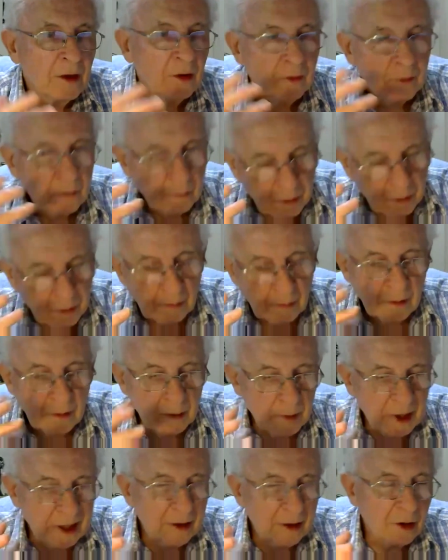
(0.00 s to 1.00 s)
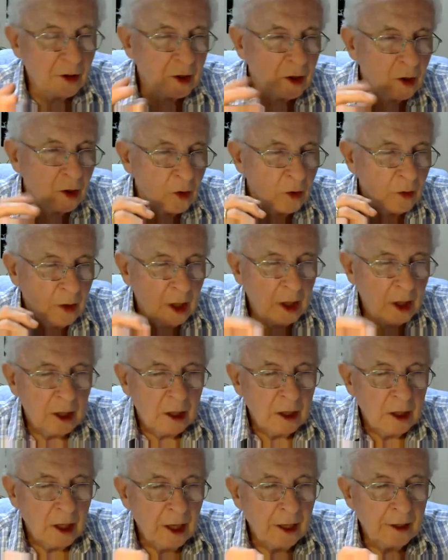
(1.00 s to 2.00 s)
There's probably a minority.
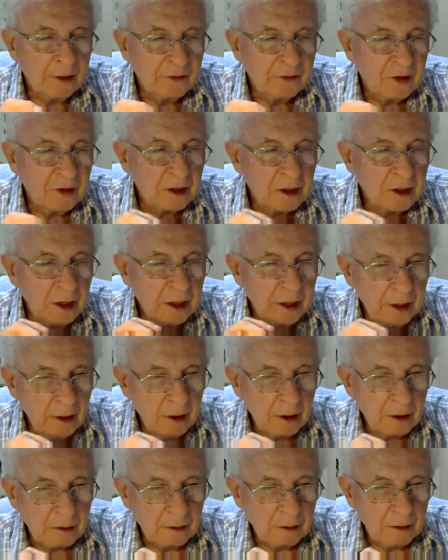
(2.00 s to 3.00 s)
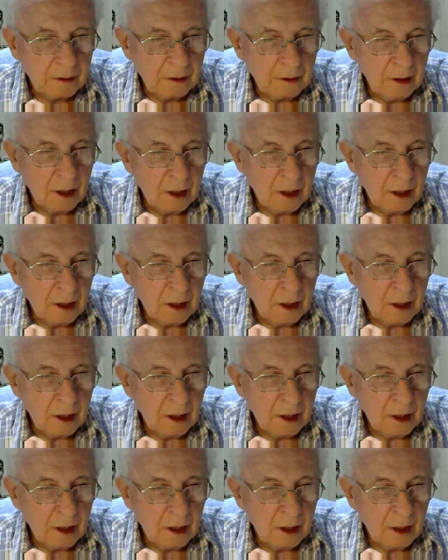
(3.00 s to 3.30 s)
And it's certainly not